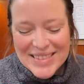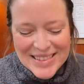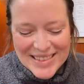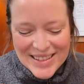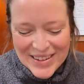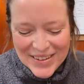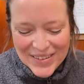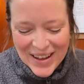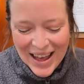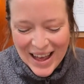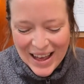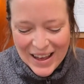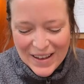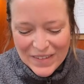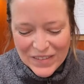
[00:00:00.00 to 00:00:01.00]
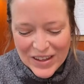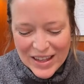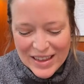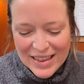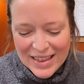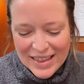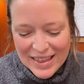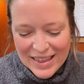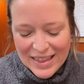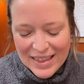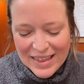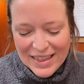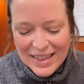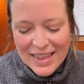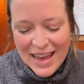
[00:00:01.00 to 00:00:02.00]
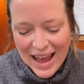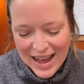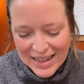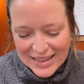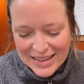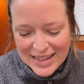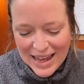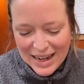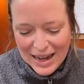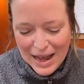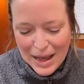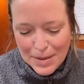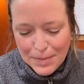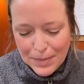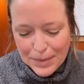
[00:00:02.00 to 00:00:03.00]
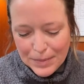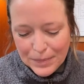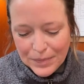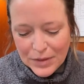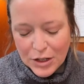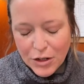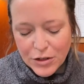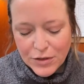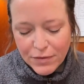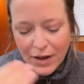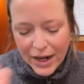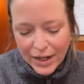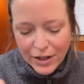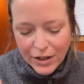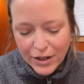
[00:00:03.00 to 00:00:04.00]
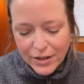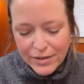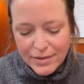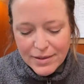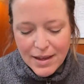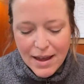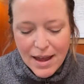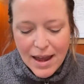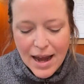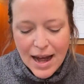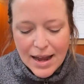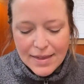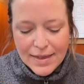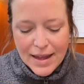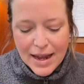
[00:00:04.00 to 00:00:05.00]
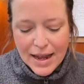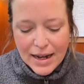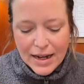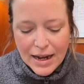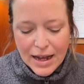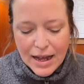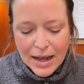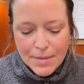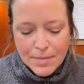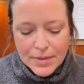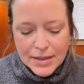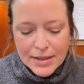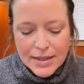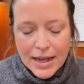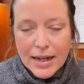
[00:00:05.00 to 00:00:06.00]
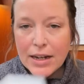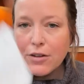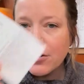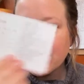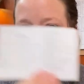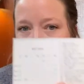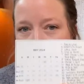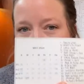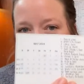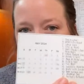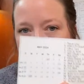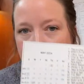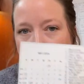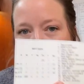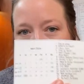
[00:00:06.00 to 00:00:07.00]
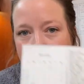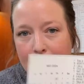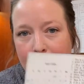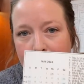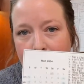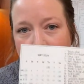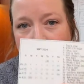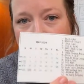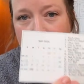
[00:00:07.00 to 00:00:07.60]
So you have that set up, your dividers, and then setting yourself up a monthly